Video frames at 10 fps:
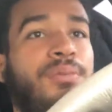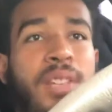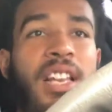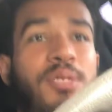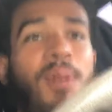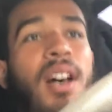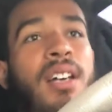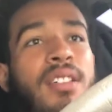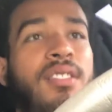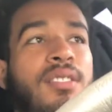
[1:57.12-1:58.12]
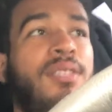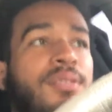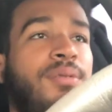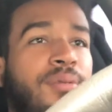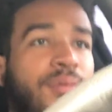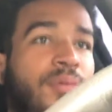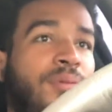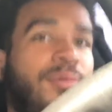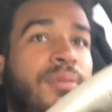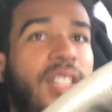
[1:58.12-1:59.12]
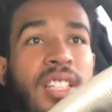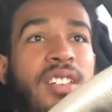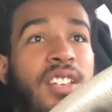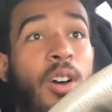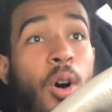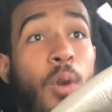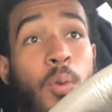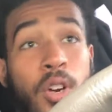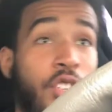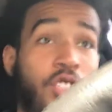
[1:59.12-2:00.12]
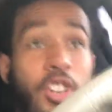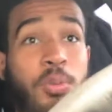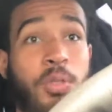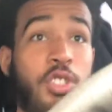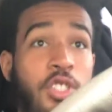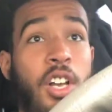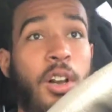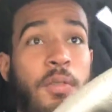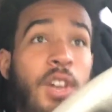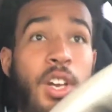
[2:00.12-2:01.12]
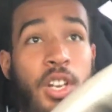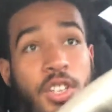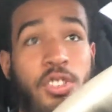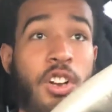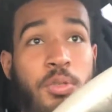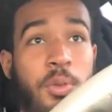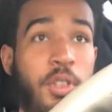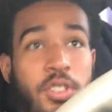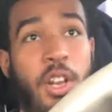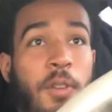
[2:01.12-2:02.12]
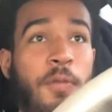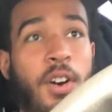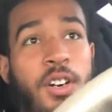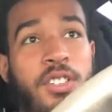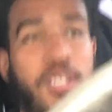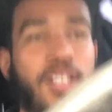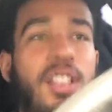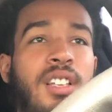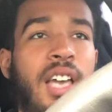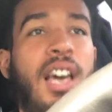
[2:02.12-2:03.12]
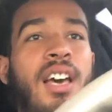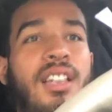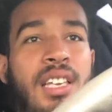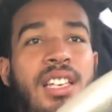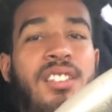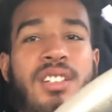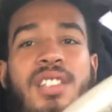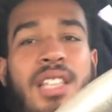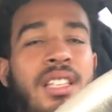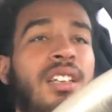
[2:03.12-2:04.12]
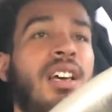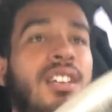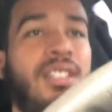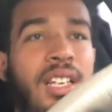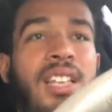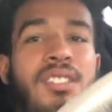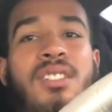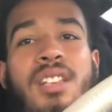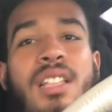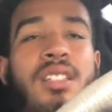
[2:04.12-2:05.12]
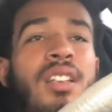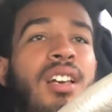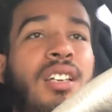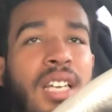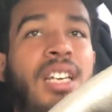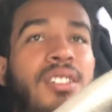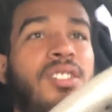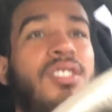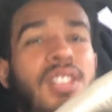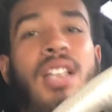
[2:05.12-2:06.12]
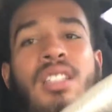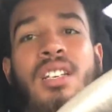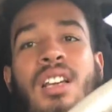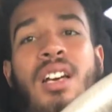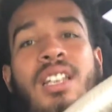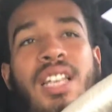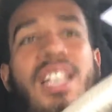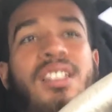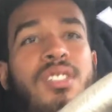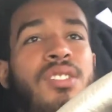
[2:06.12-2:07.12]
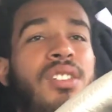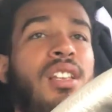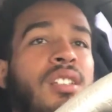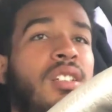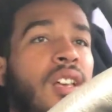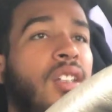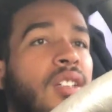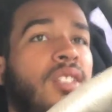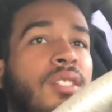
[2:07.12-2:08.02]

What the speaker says: That's why. Then it's like, oh, well, it starts with yourself. It starts with yourself first. Yeah, easier said than done. Easier said than done. Easier said than done. Easier said than done.